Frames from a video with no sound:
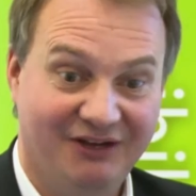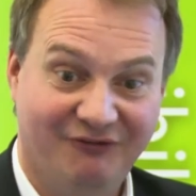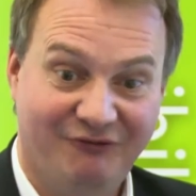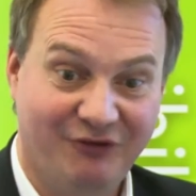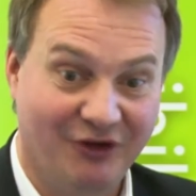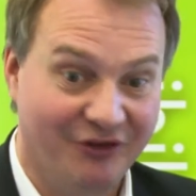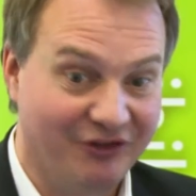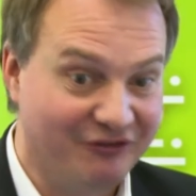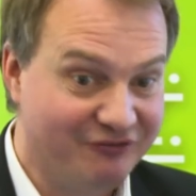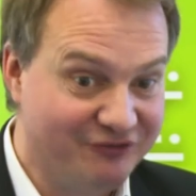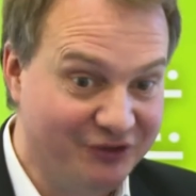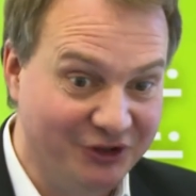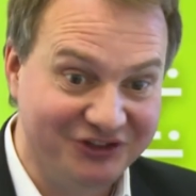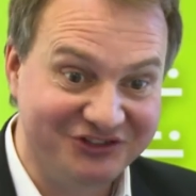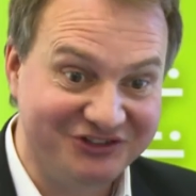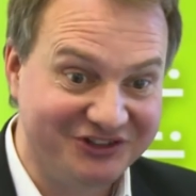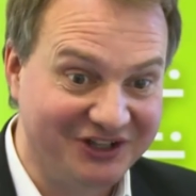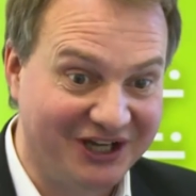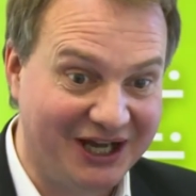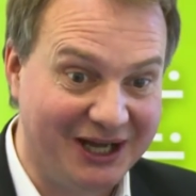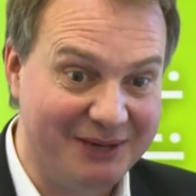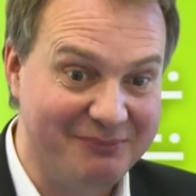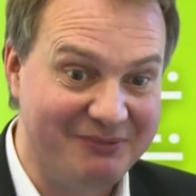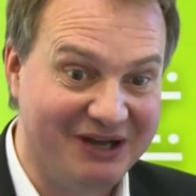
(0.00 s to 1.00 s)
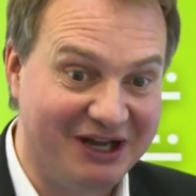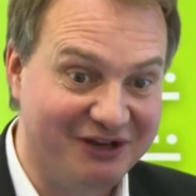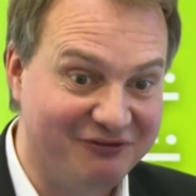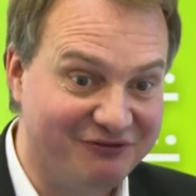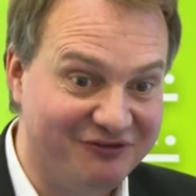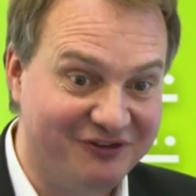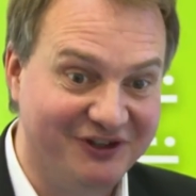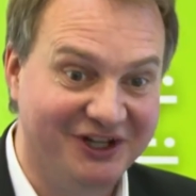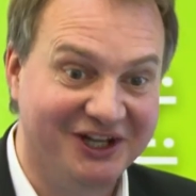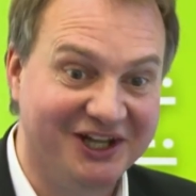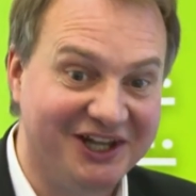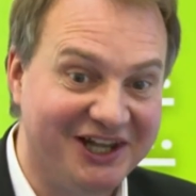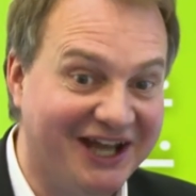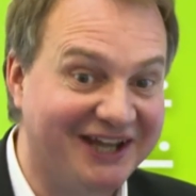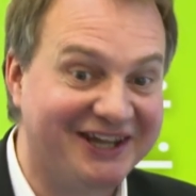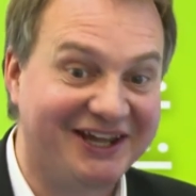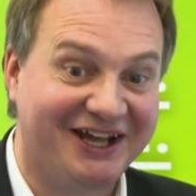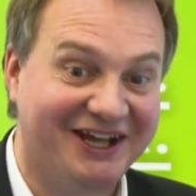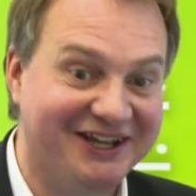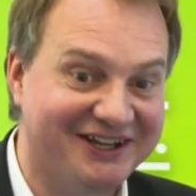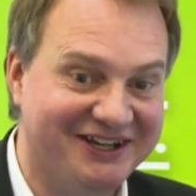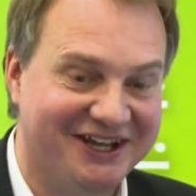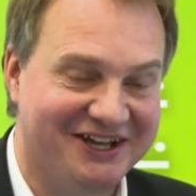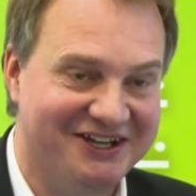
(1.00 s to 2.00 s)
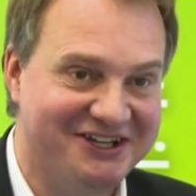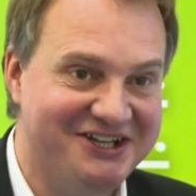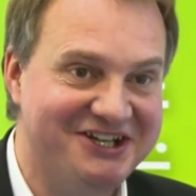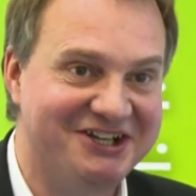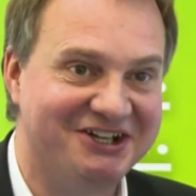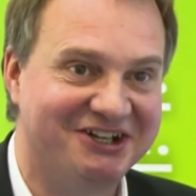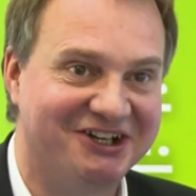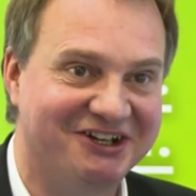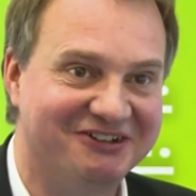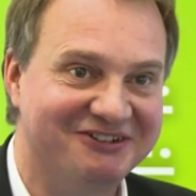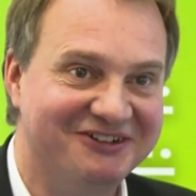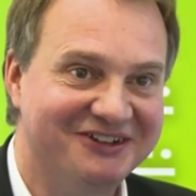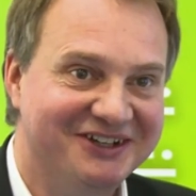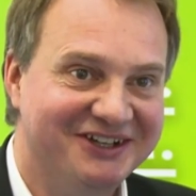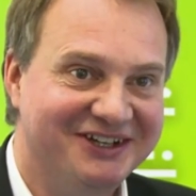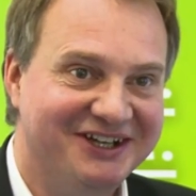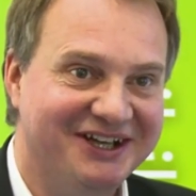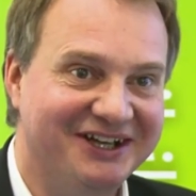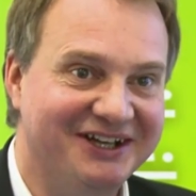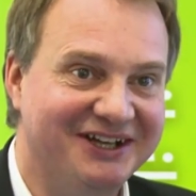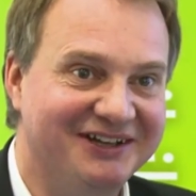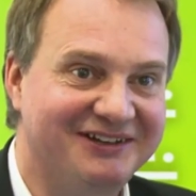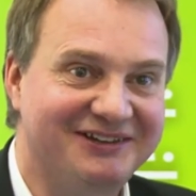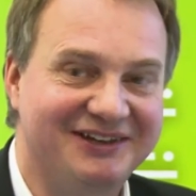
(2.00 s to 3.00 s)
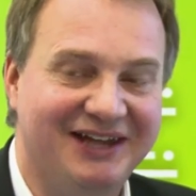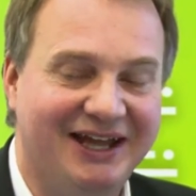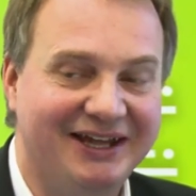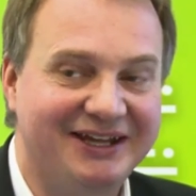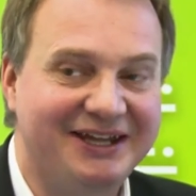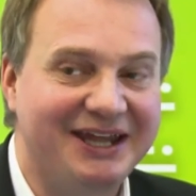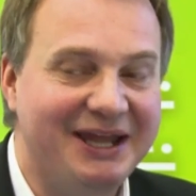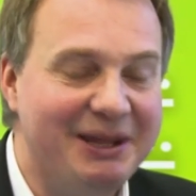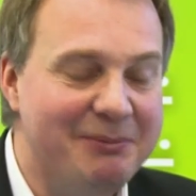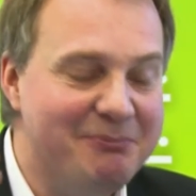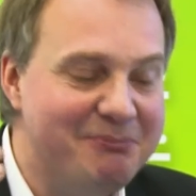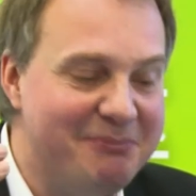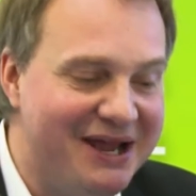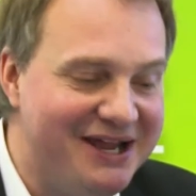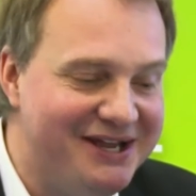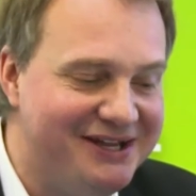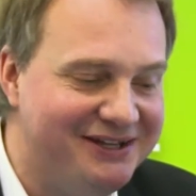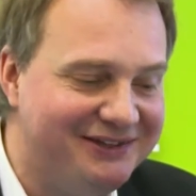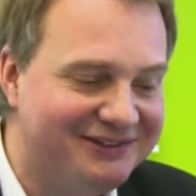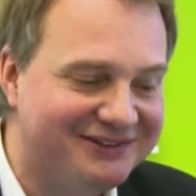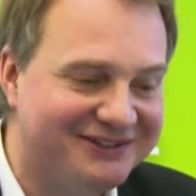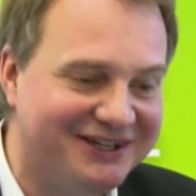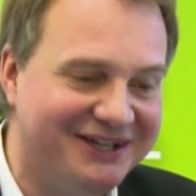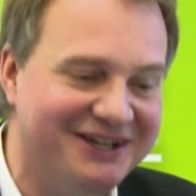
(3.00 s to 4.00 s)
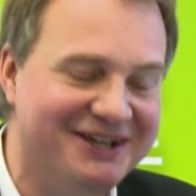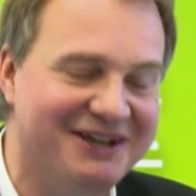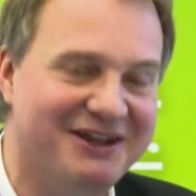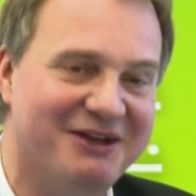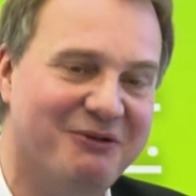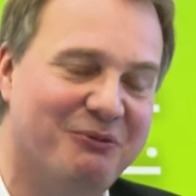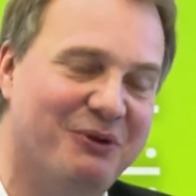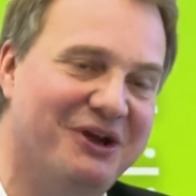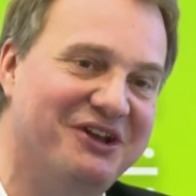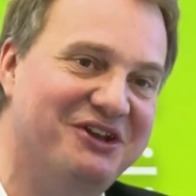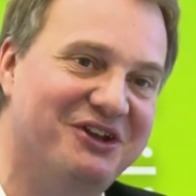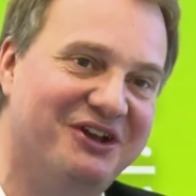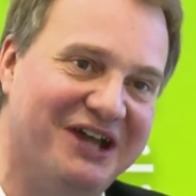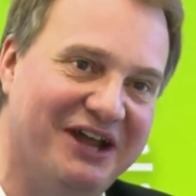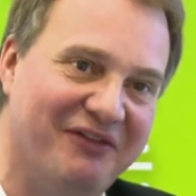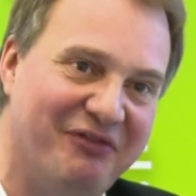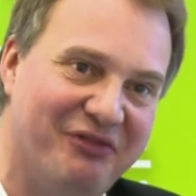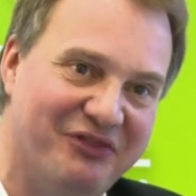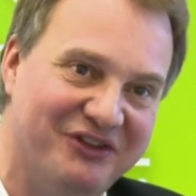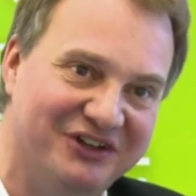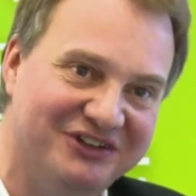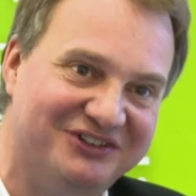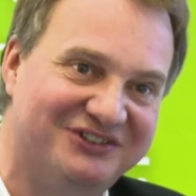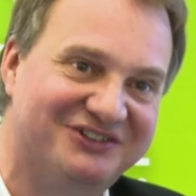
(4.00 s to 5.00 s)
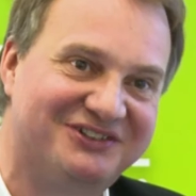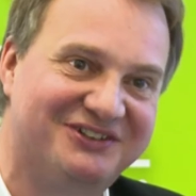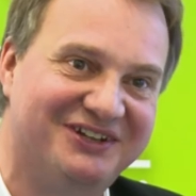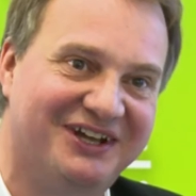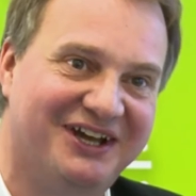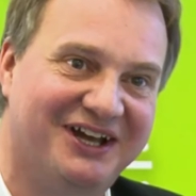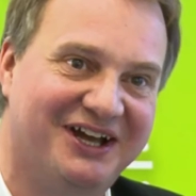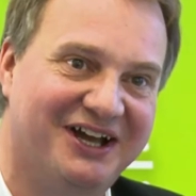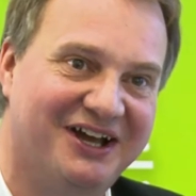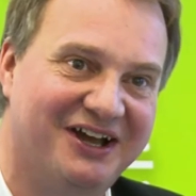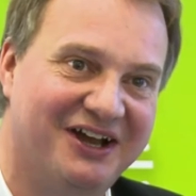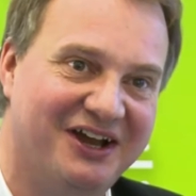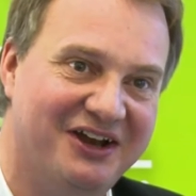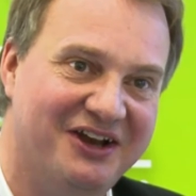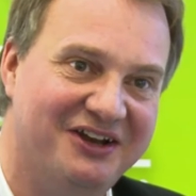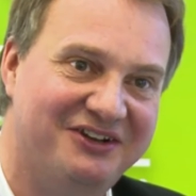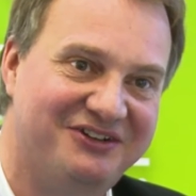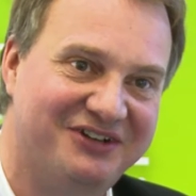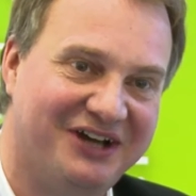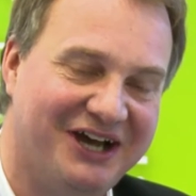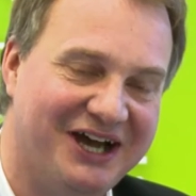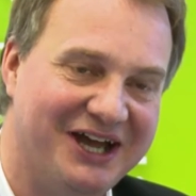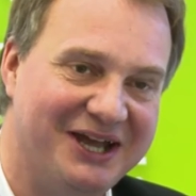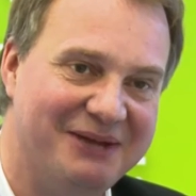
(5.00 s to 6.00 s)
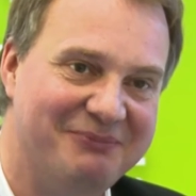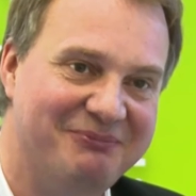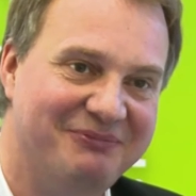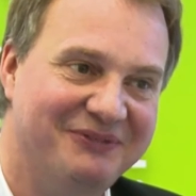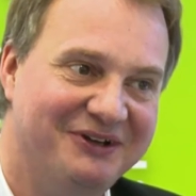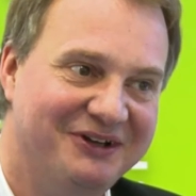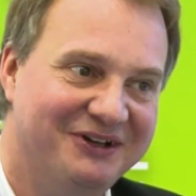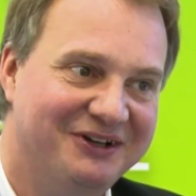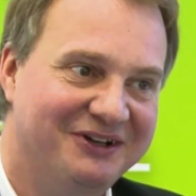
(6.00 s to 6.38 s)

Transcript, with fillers: for the first time I feel like I can hear. And it's like amazing when you get this uh, in a time.